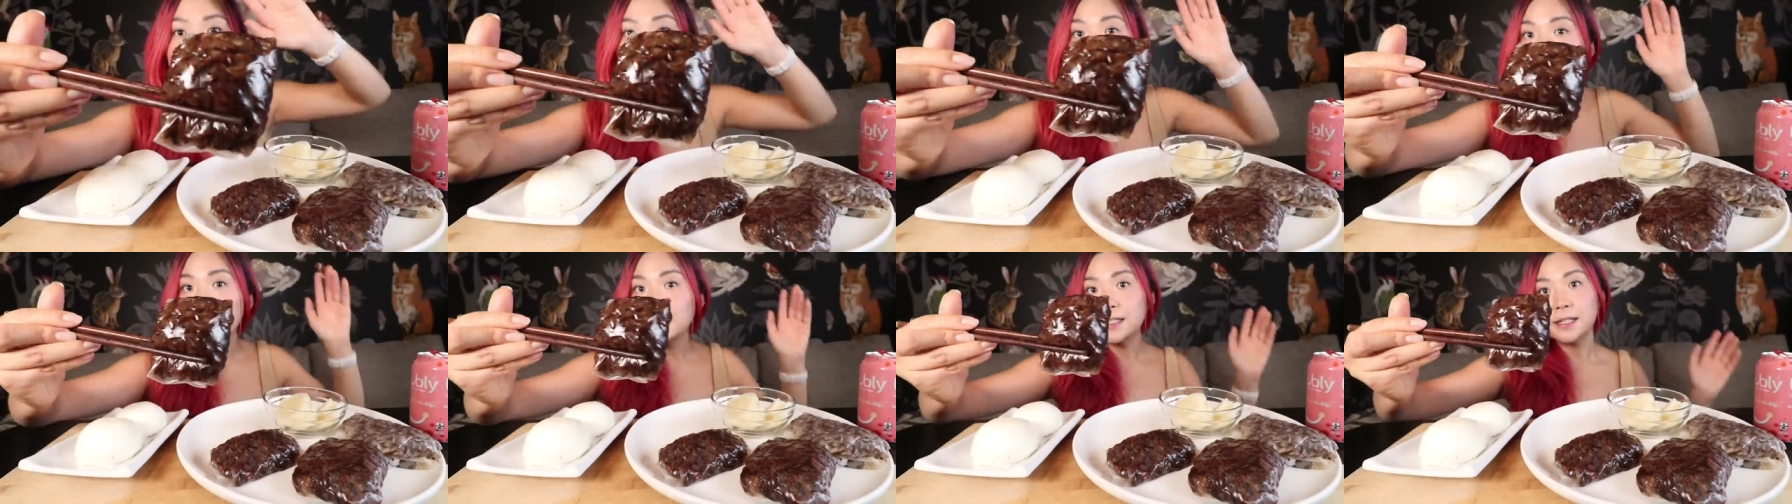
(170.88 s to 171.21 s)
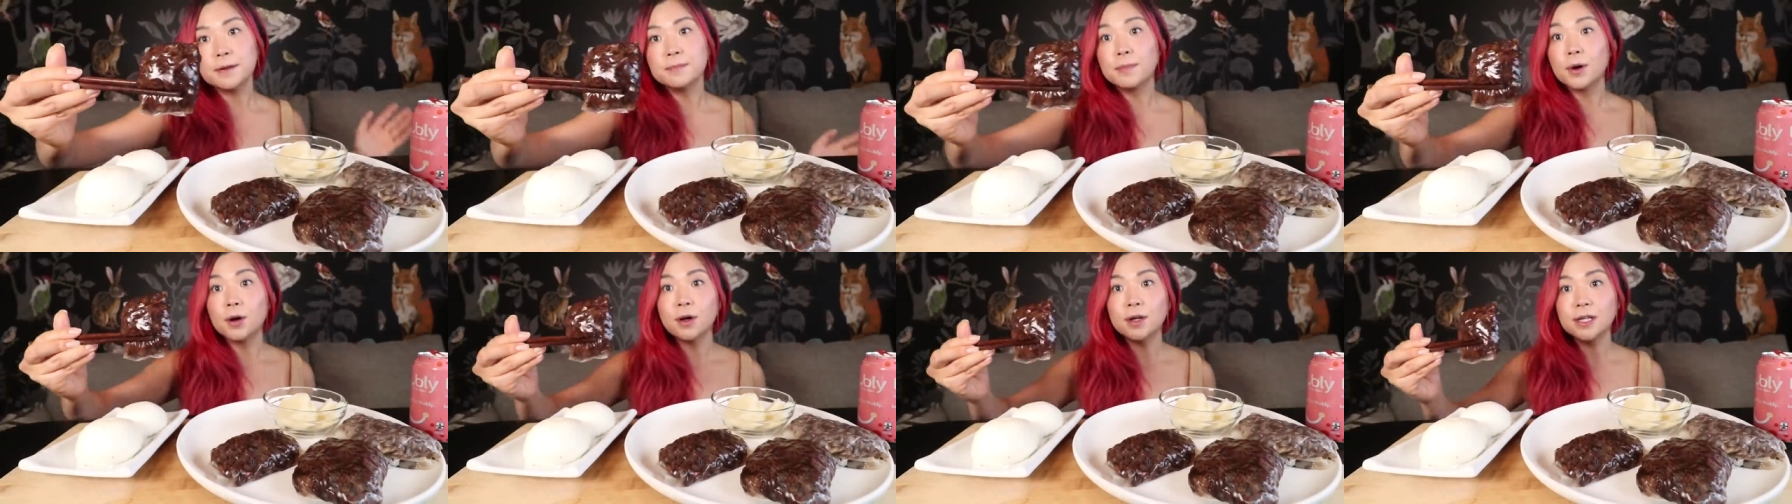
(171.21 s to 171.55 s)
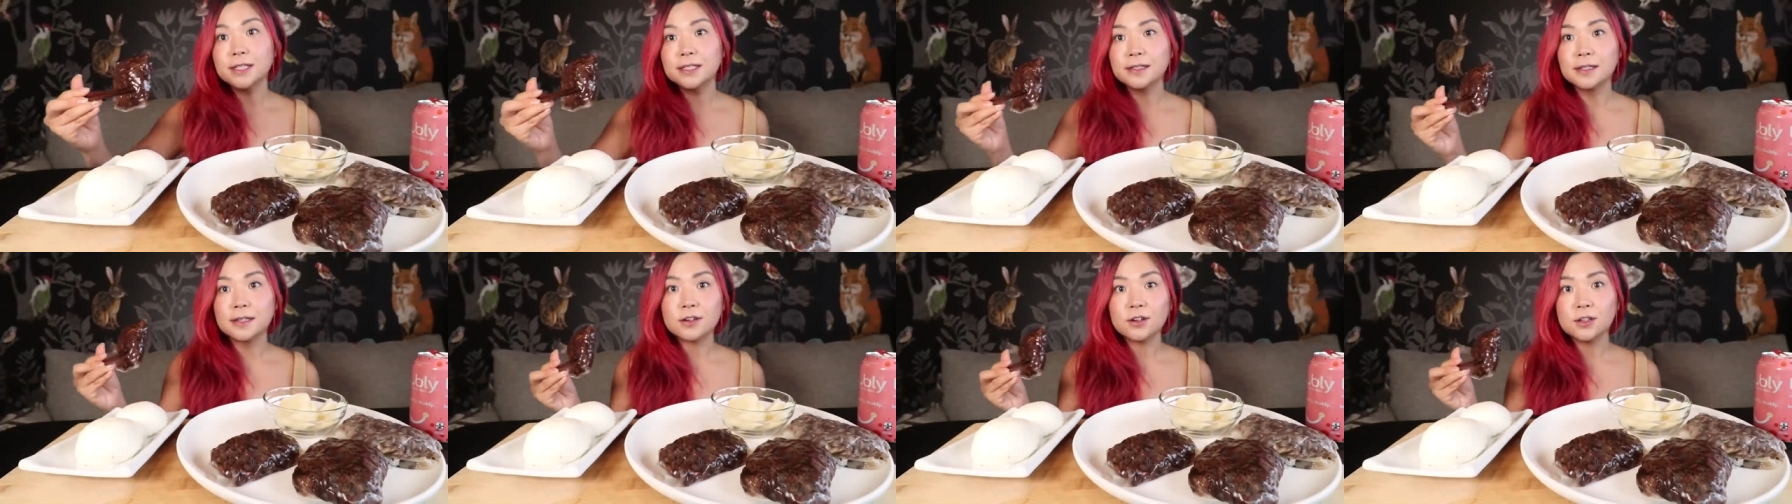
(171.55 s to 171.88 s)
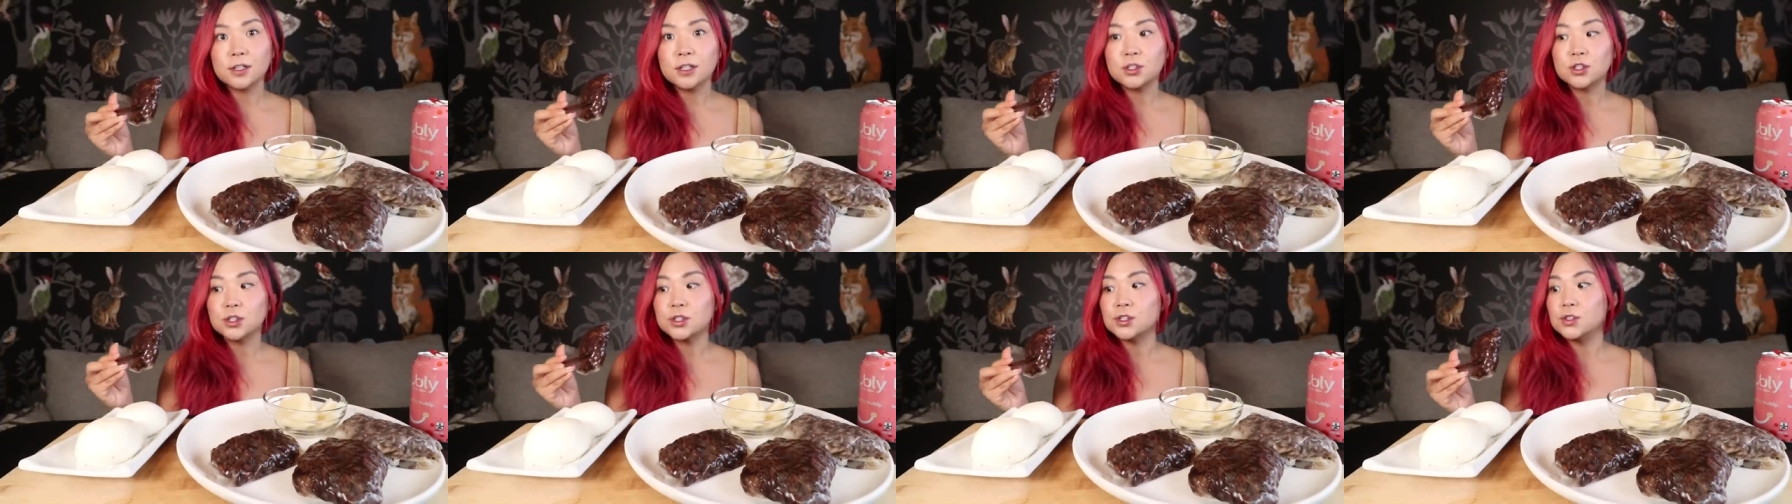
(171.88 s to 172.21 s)
very simple. It's
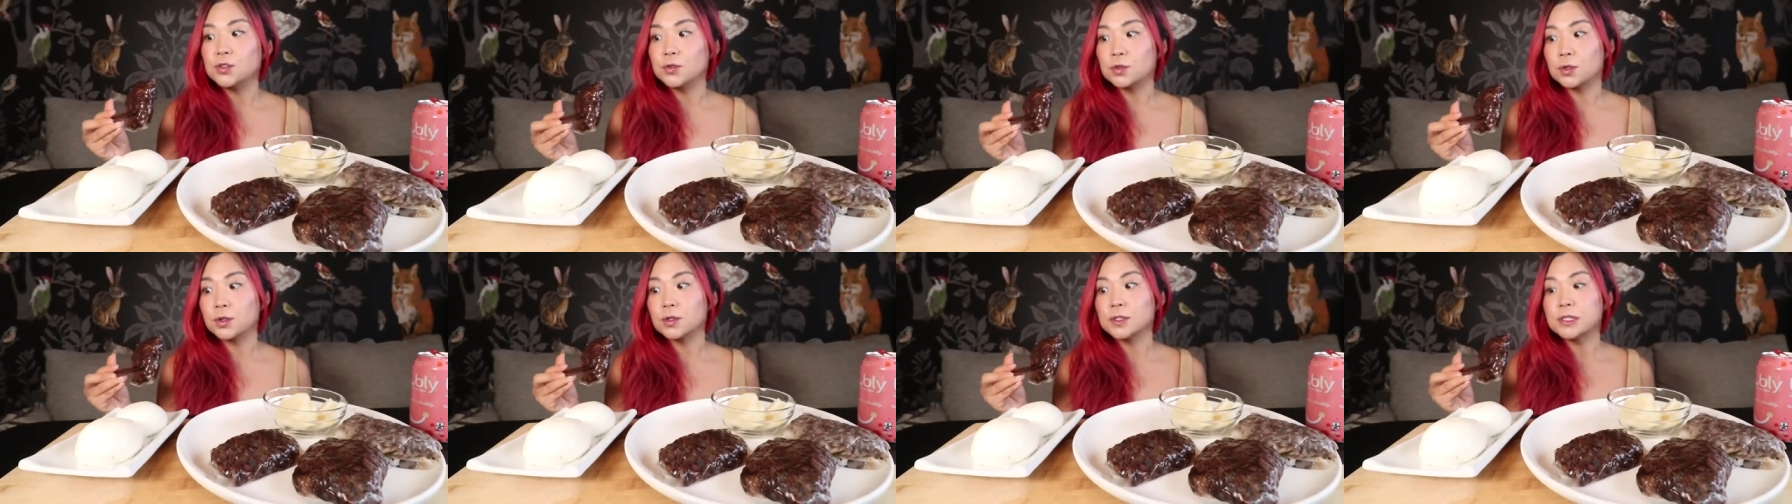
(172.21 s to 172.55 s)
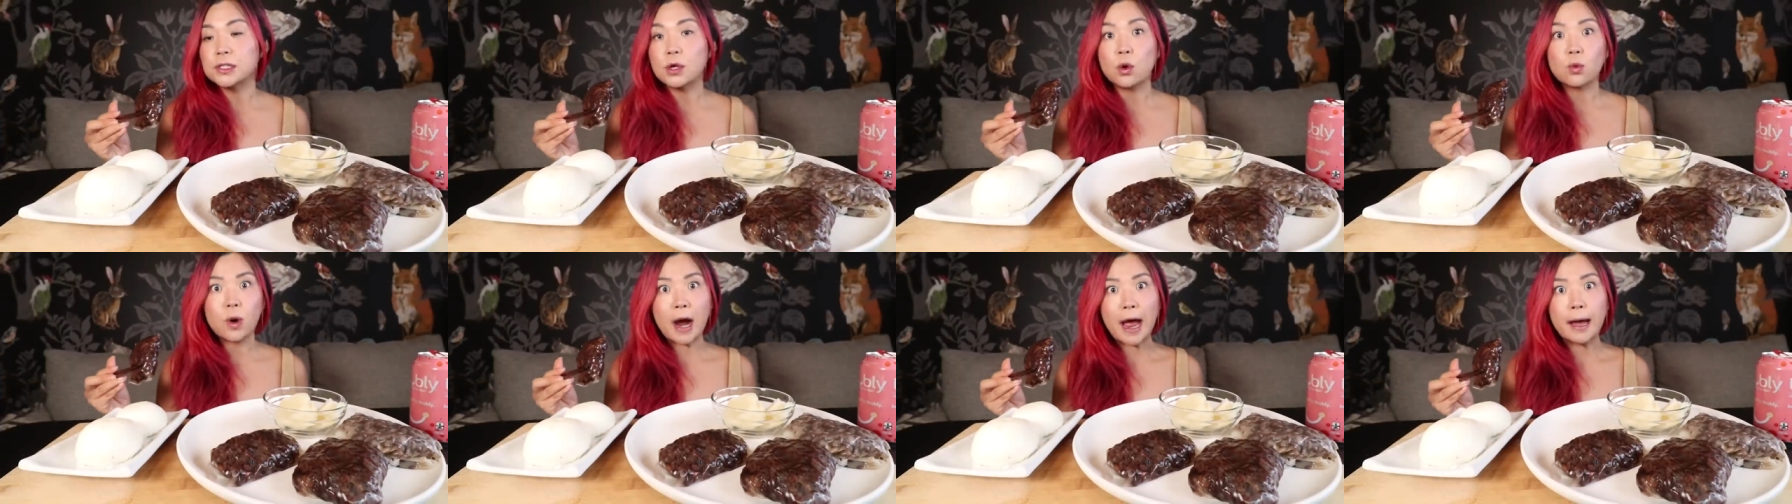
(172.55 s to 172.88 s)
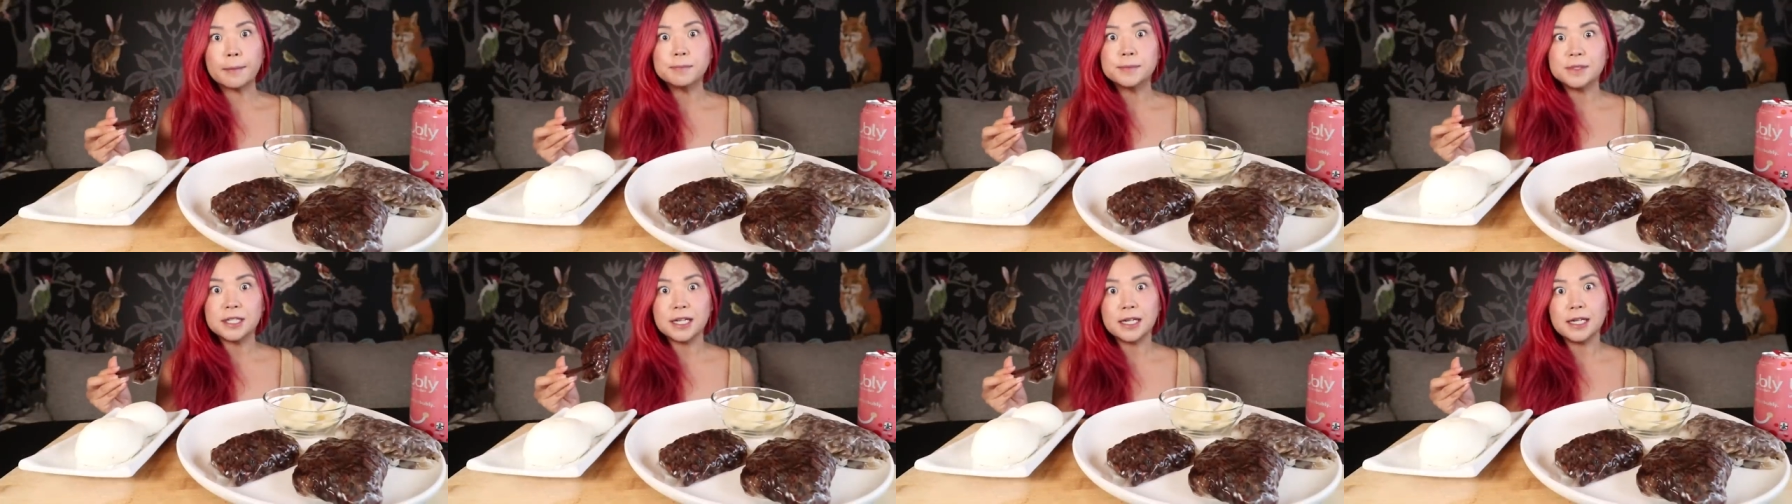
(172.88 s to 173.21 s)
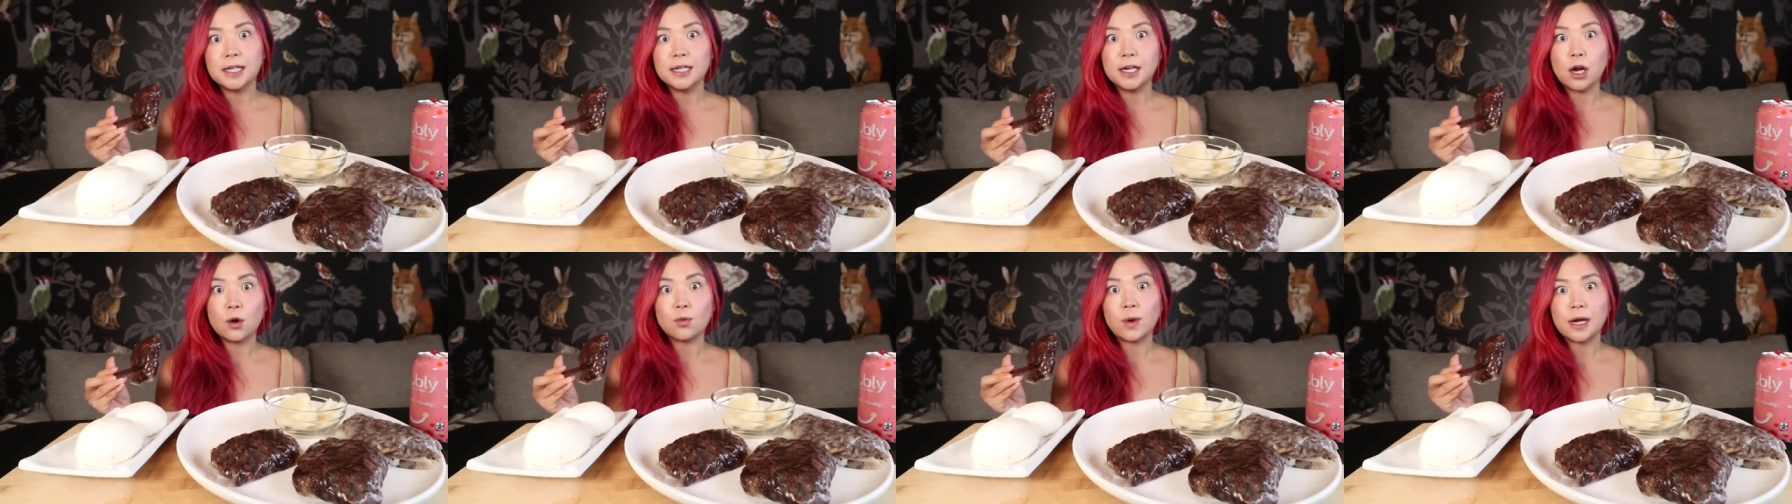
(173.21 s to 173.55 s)
literally just noodles wrapped
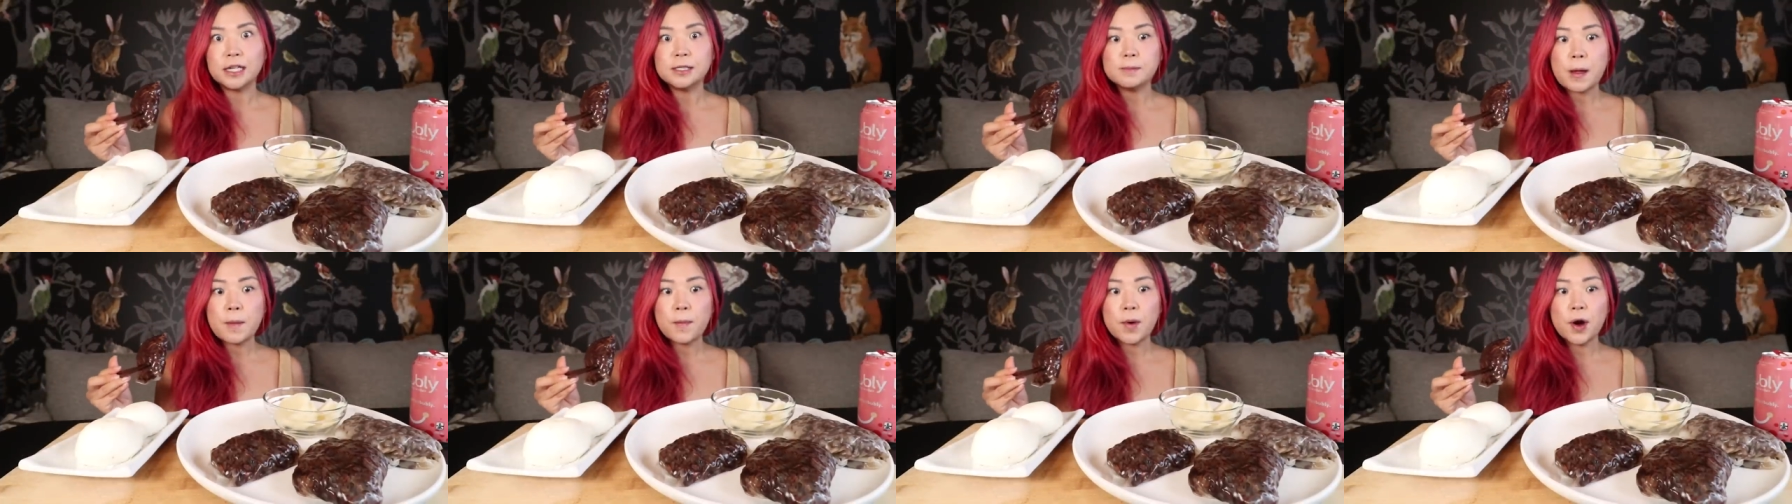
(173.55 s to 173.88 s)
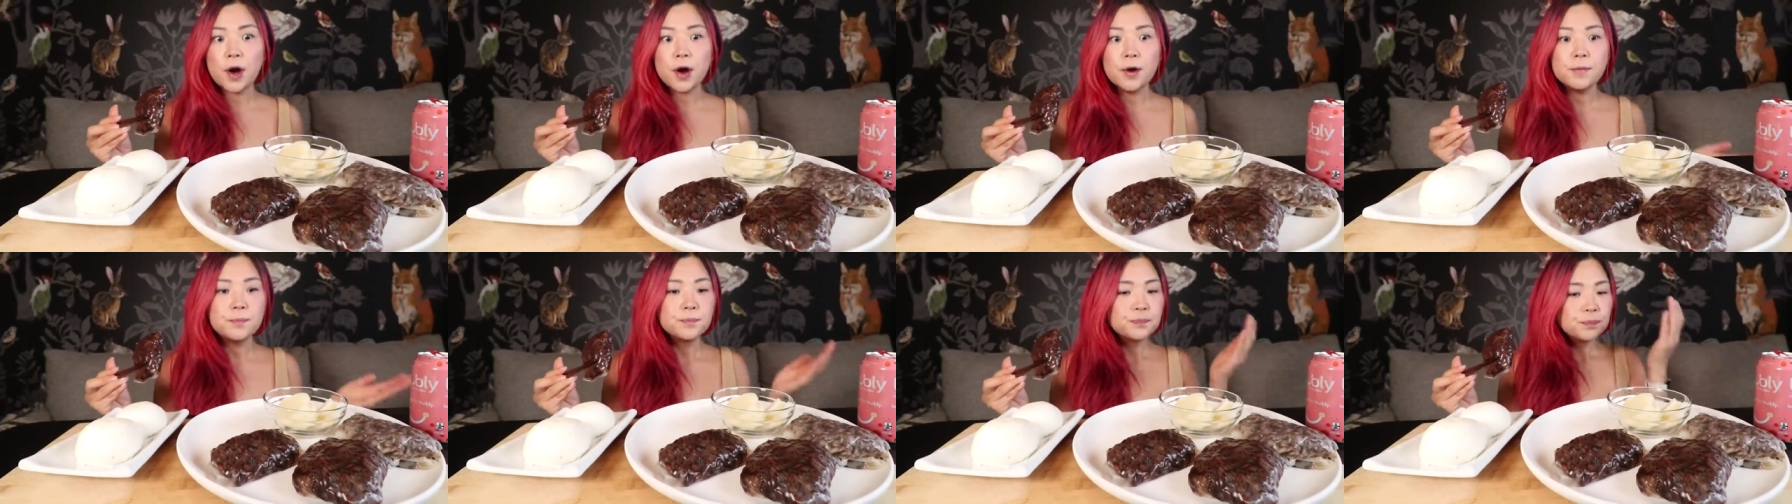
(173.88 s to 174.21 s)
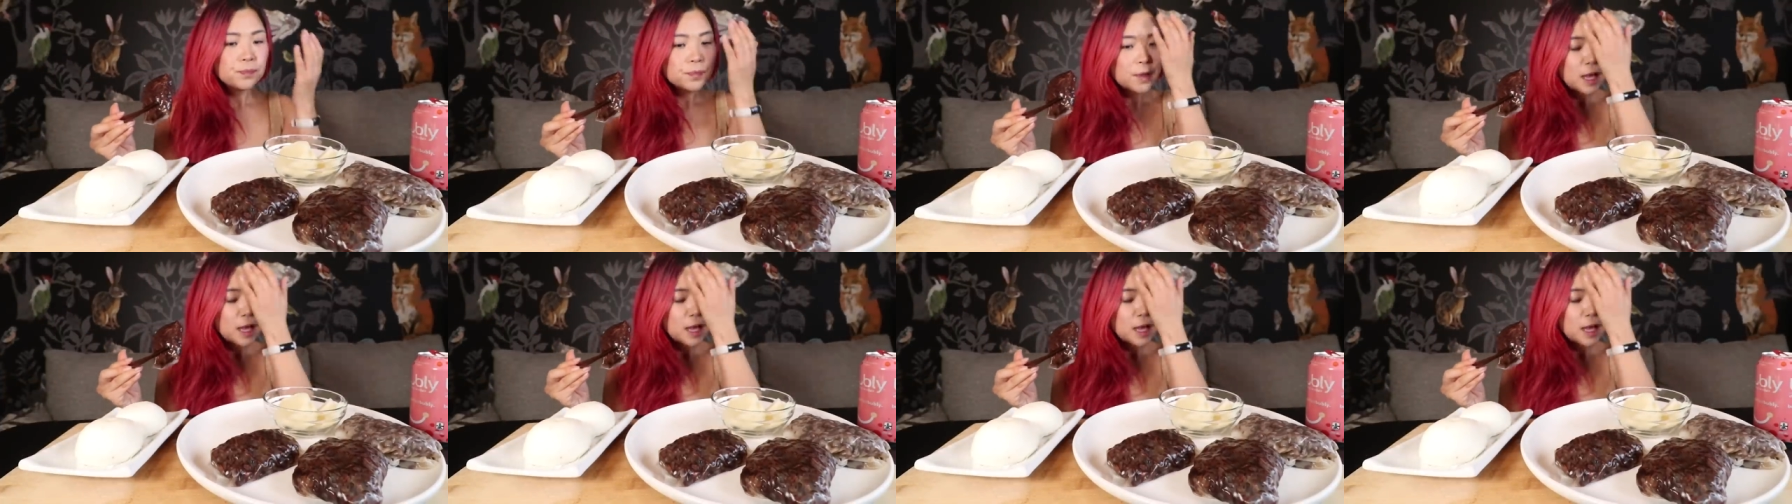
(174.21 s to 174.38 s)
in rice paper.